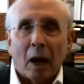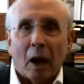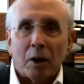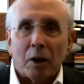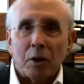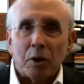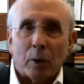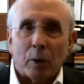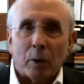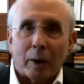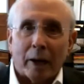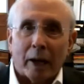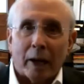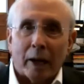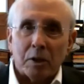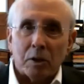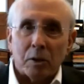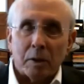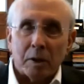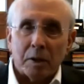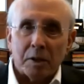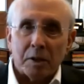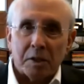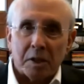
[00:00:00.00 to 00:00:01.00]
on your
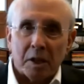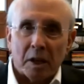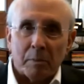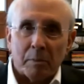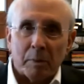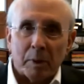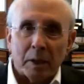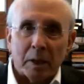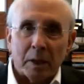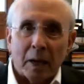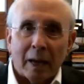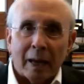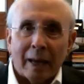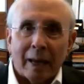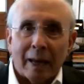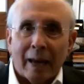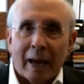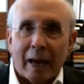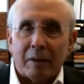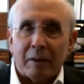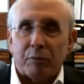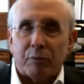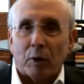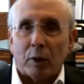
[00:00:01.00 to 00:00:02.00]
election as chairman
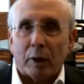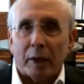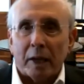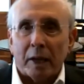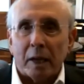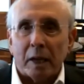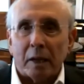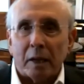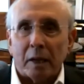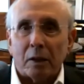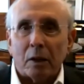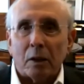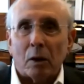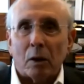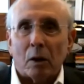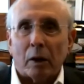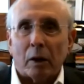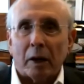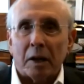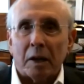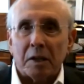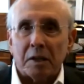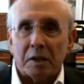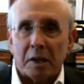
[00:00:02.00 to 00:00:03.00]
and for leading the
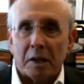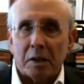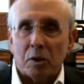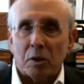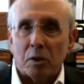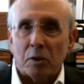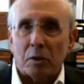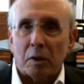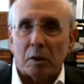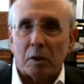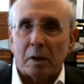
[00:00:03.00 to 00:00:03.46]
organization